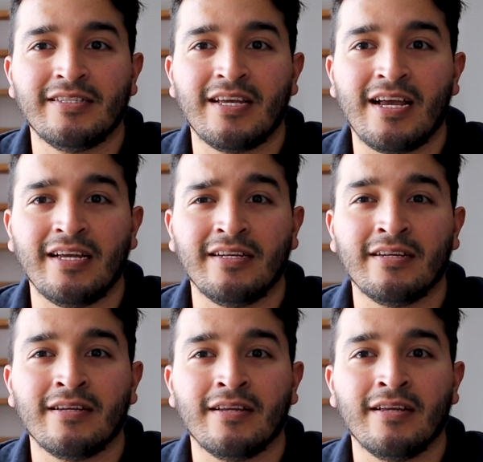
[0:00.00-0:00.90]
design,
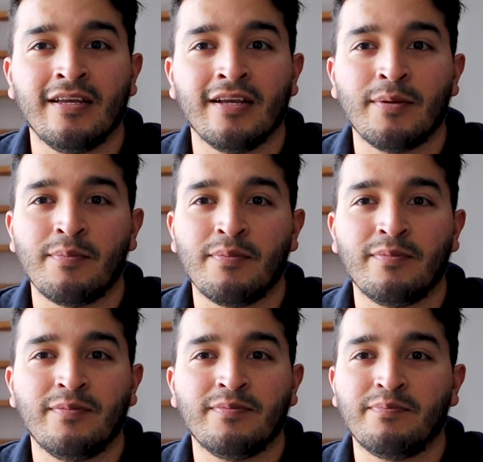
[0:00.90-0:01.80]

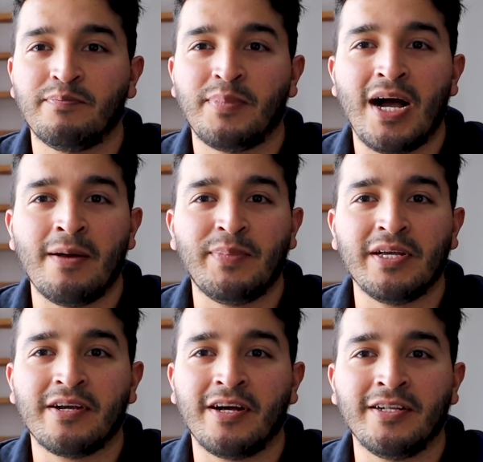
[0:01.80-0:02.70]

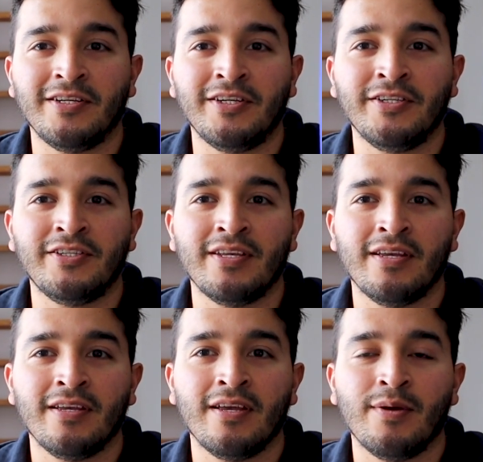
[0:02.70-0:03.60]
popping
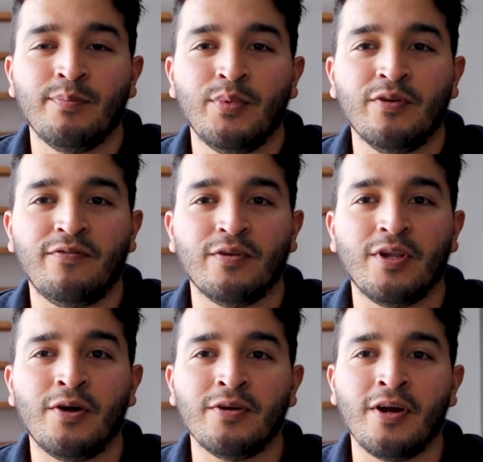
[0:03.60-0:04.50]
colors, beautiful
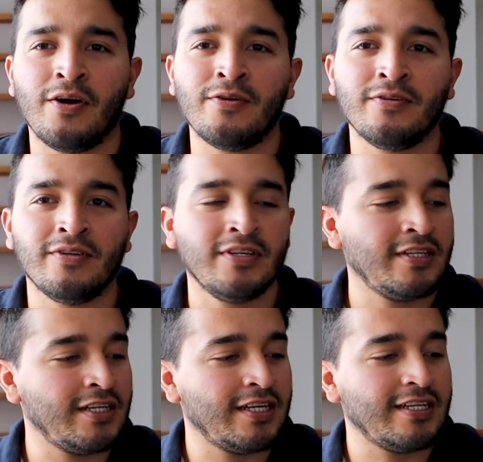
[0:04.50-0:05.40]
logo,
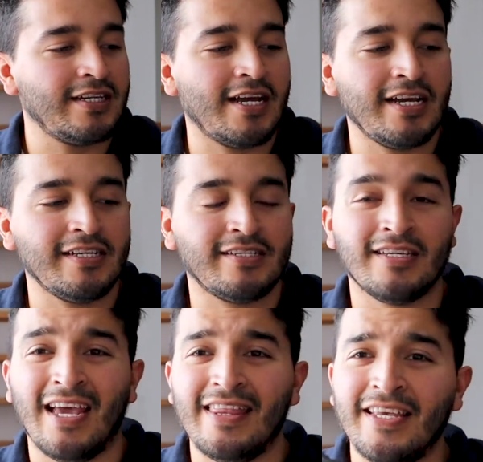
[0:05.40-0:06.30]
nice.
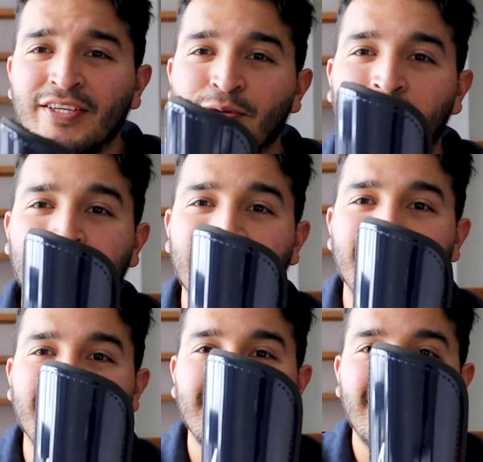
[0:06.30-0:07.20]
And this one,
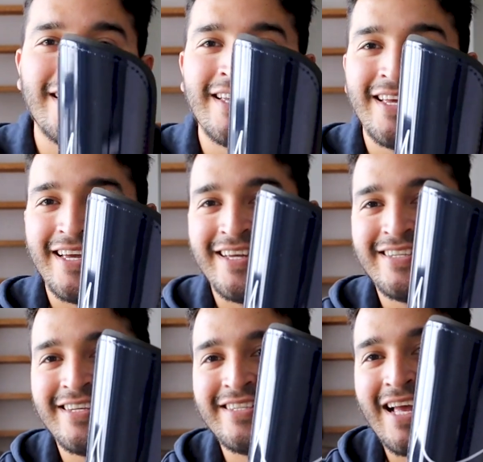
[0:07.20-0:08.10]
it
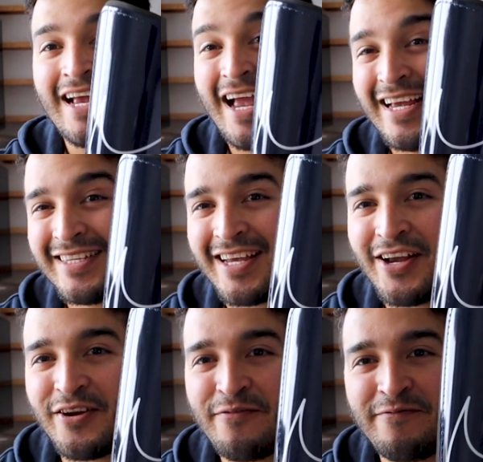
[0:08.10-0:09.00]
just, I guess I
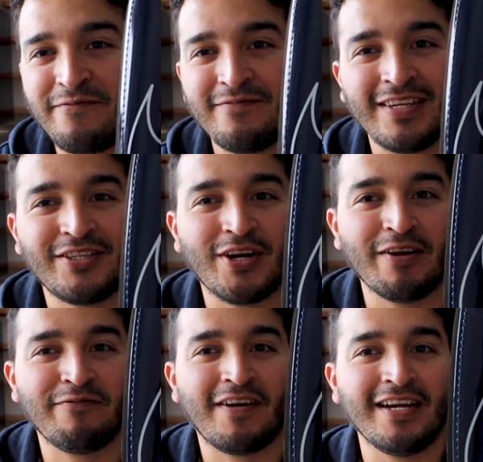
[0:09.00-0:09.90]
could have tried
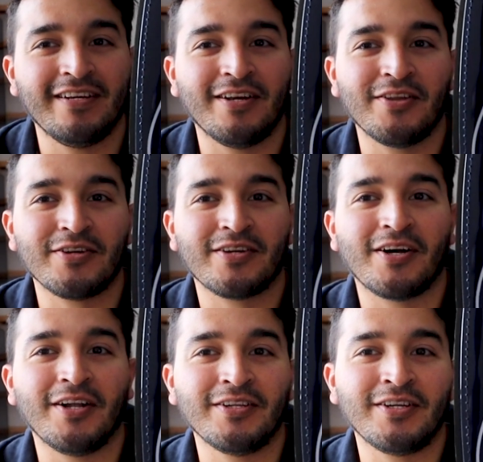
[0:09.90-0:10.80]
to find another
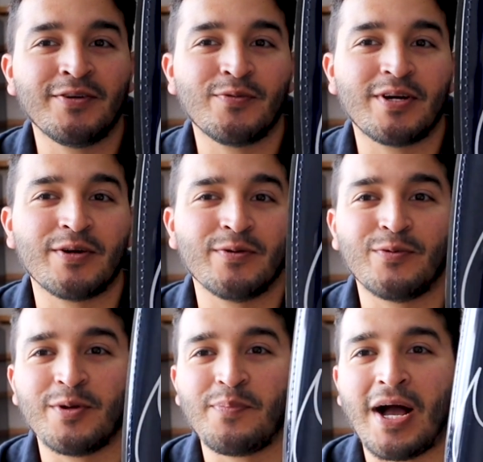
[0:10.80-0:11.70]
color where it
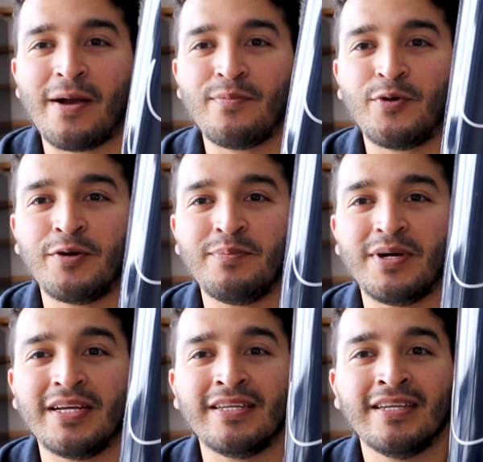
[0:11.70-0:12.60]
would have popped more,
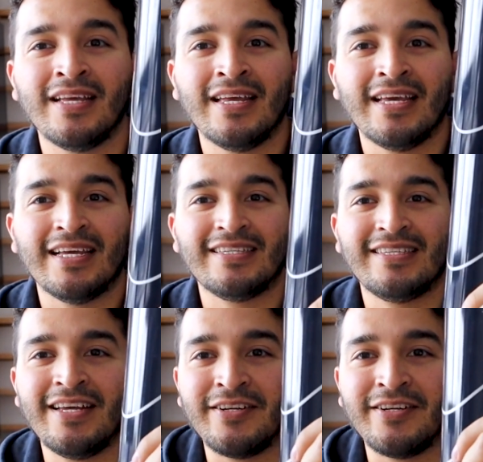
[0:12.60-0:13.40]
but it